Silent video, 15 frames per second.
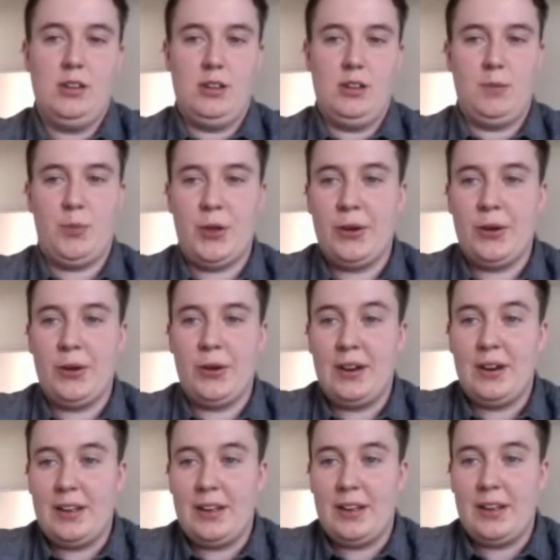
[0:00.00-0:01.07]
purely
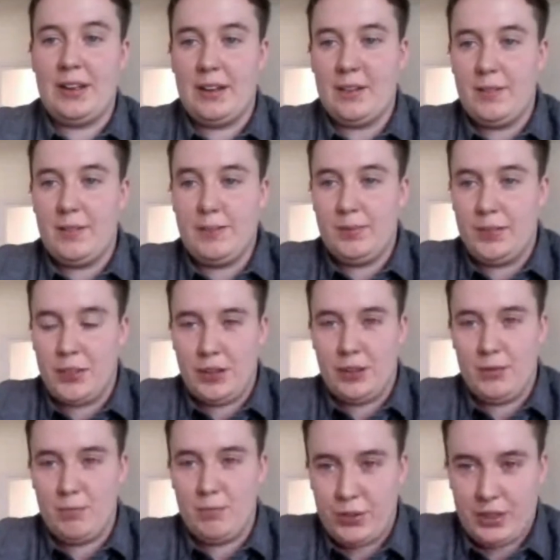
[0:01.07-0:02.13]
at the
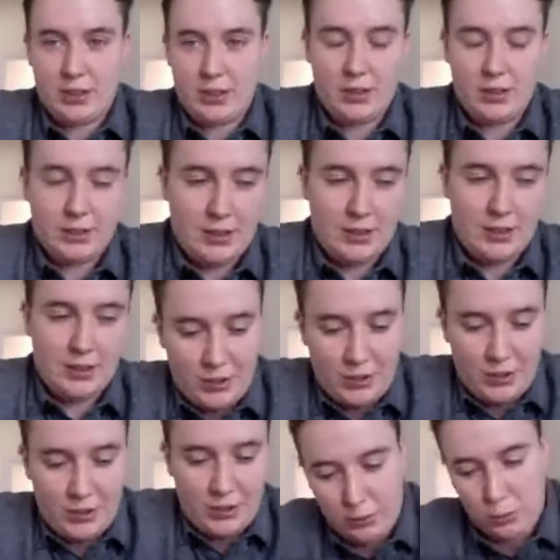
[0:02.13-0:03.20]
music and the
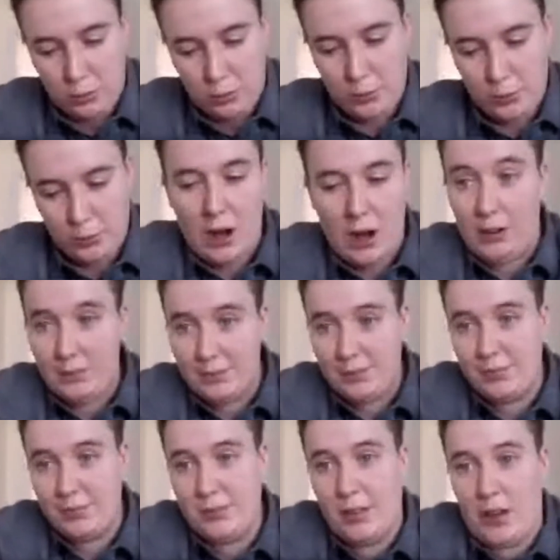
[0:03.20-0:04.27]
instrumental part
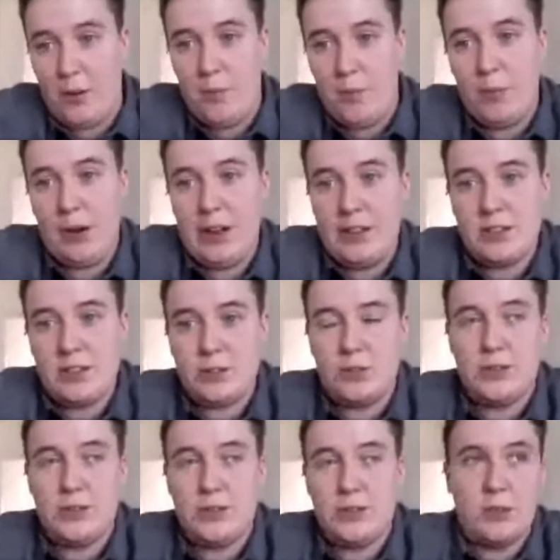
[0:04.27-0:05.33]
by sort of
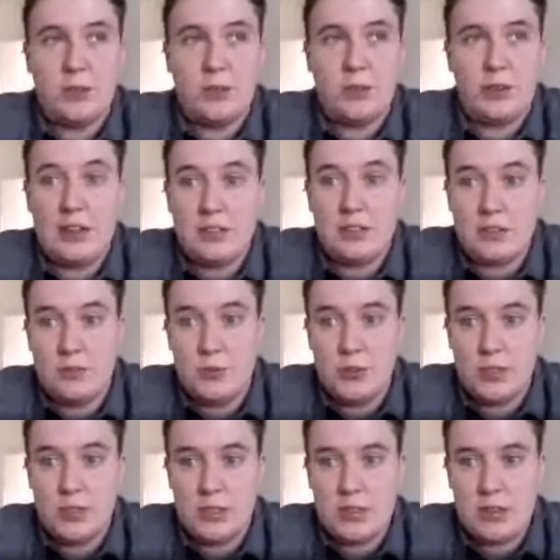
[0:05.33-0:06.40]
exploring classical
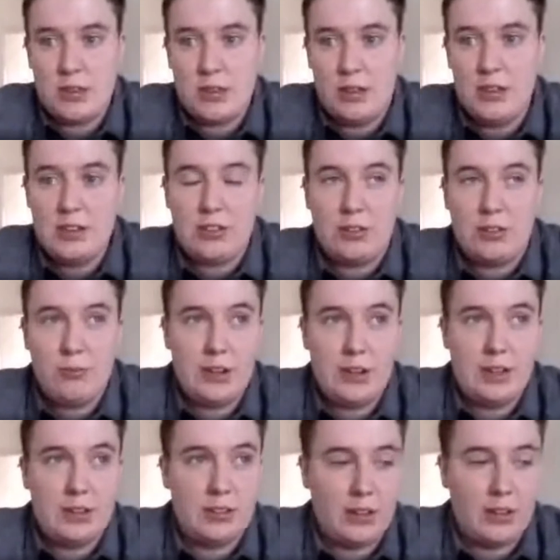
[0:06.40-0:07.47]
music. And this I'm
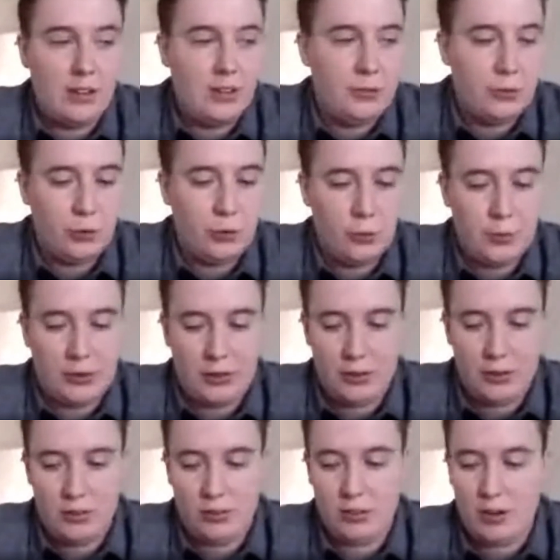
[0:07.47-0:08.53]
really excited for
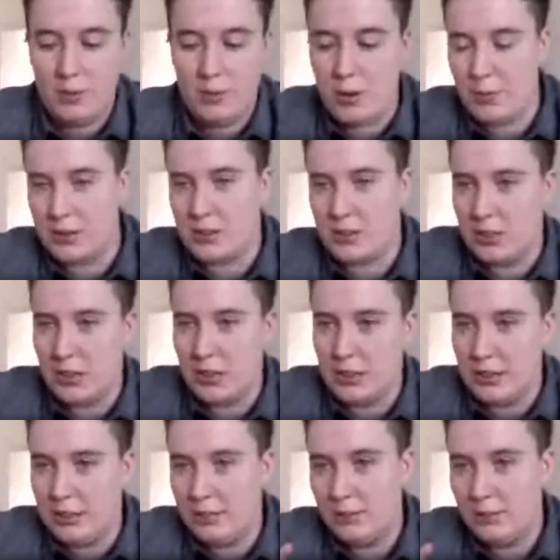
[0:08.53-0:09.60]
because I remember studying it